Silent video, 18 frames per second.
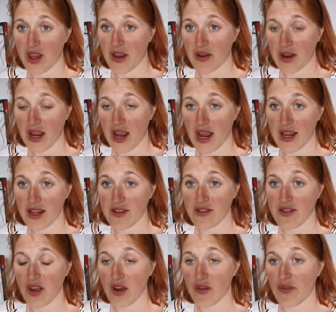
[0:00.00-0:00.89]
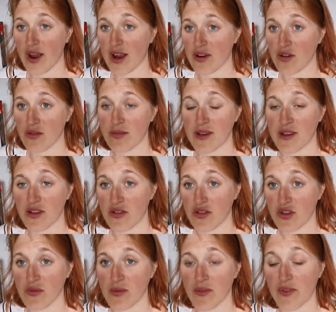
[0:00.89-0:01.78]
Okay, so that could be to
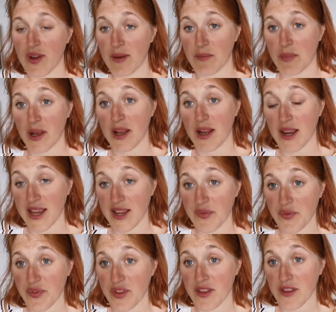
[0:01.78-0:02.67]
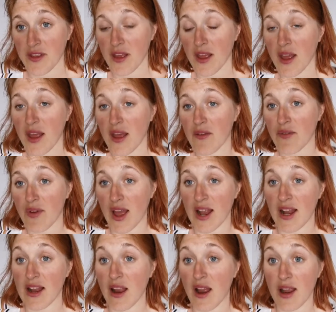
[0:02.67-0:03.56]
do with their beliefs,
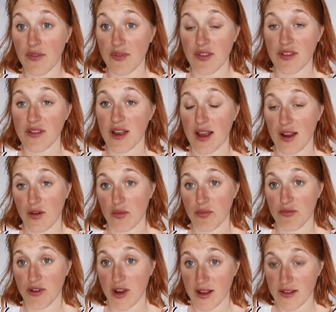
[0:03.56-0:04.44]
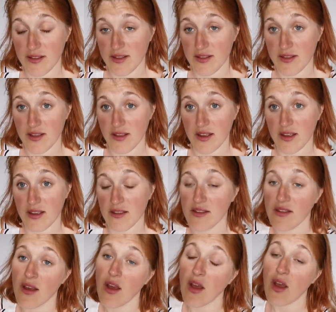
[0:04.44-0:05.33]
their lifestyle or
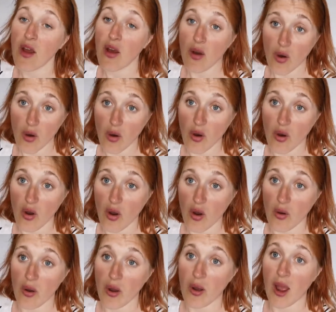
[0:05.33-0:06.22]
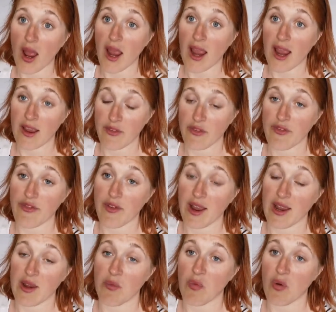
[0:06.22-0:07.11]
practices, or if
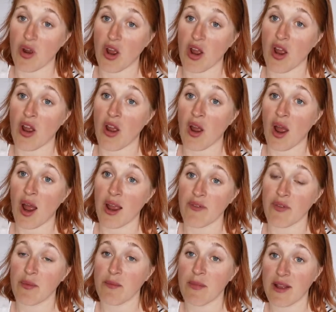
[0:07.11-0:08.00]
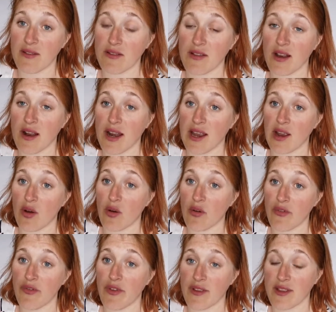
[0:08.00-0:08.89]
they were either mentally
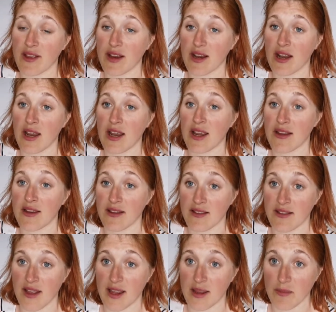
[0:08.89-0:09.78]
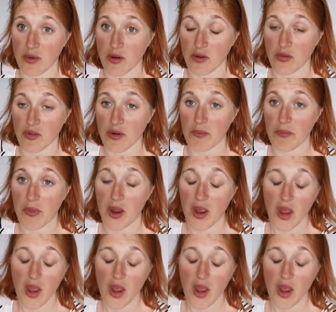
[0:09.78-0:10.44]
or physically disabled.